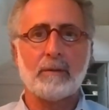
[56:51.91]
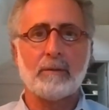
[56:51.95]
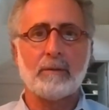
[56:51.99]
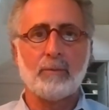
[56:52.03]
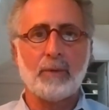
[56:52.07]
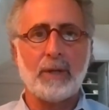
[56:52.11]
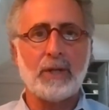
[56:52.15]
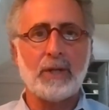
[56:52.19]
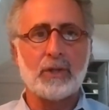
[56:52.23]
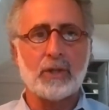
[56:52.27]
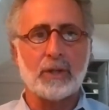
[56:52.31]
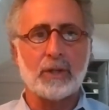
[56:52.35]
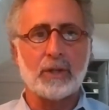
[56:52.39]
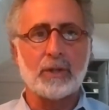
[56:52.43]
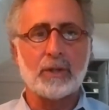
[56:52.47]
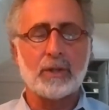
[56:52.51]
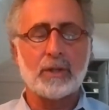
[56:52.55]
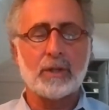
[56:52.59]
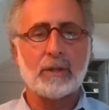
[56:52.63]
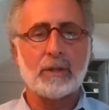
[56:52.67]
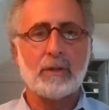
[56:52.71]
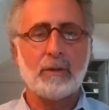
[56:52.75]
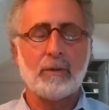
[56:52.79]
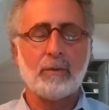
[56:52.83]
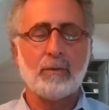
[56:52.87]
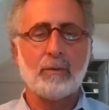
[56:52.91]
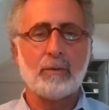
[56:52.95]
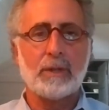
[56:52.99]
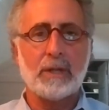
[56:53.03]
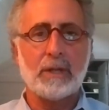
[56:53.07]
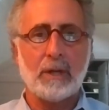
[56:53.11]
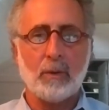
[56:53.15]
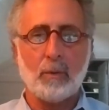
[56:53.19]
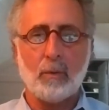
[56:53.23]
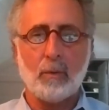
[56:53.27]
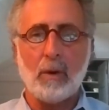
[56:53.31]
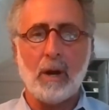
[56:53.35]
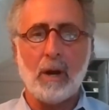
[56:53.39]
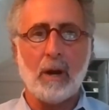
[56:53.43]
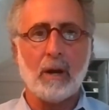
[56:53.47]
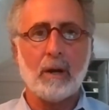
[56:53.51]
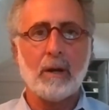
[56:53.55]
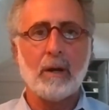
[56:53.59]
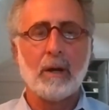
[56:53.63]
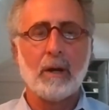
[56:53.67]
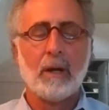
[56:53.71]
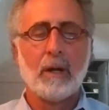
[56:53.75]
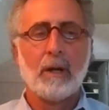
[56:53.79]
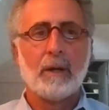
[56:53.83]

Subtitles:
regions, 2 terroirs,